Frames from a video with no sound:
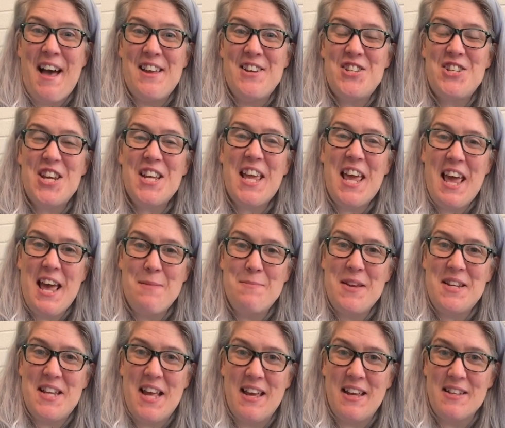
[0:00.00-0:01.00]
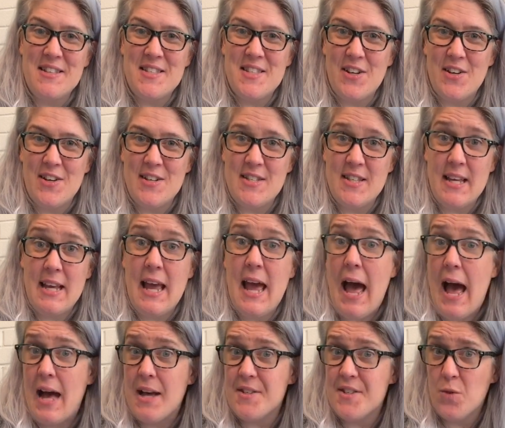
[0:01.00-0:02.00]
she can't be taken seriously
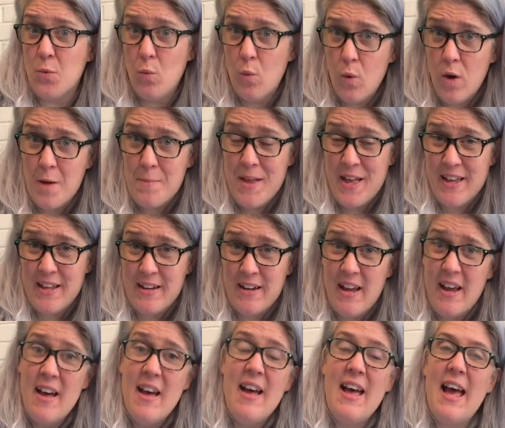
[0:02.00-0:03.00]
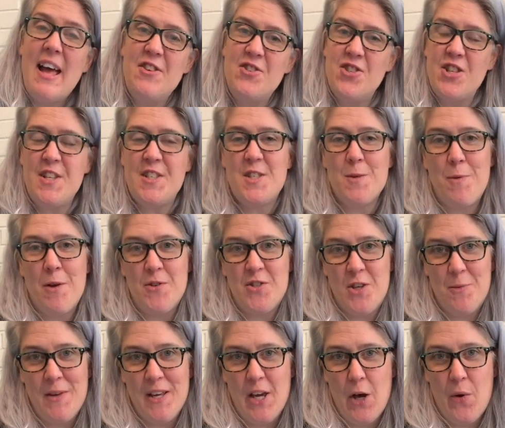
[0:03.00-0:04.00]
as a woman, and she's supposed to
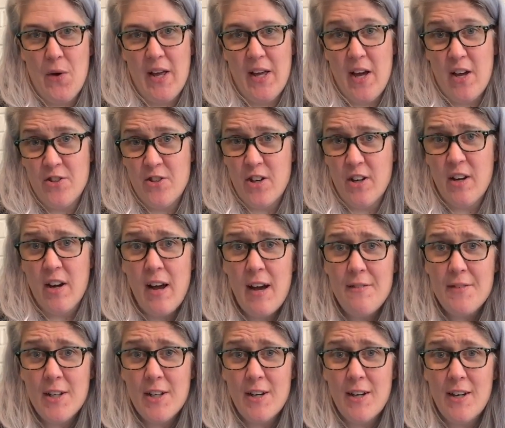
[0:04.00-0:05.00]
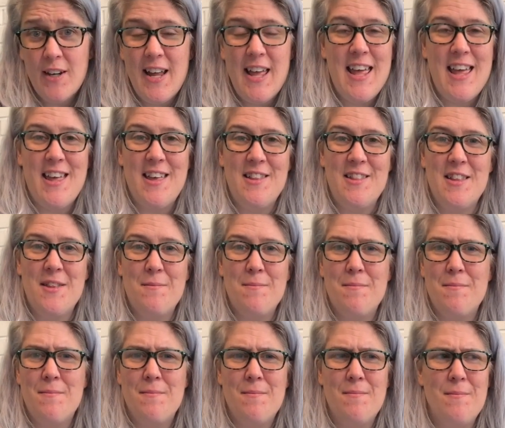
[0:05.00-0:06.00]
be going undercover in the
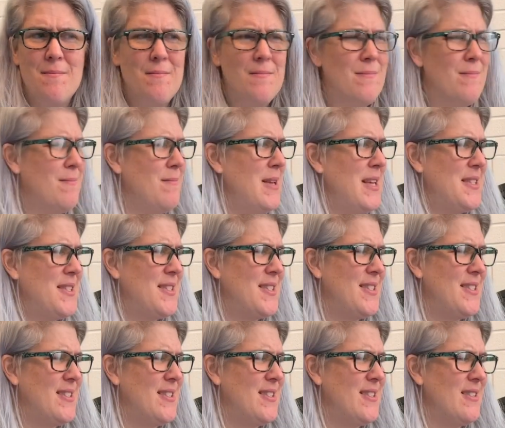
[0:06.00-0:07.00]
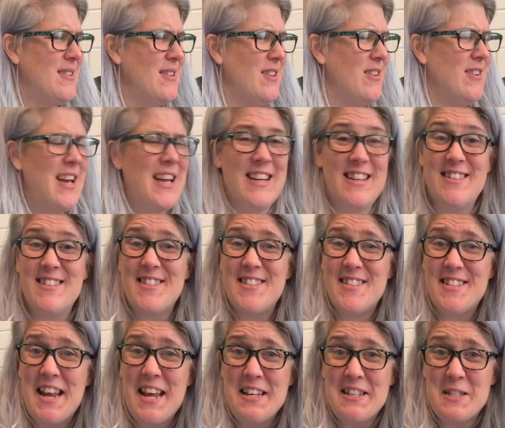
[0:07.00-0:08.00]
Miss United
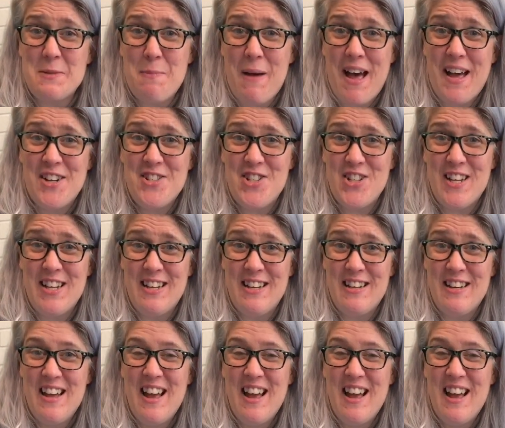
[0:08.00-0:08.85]
States pageant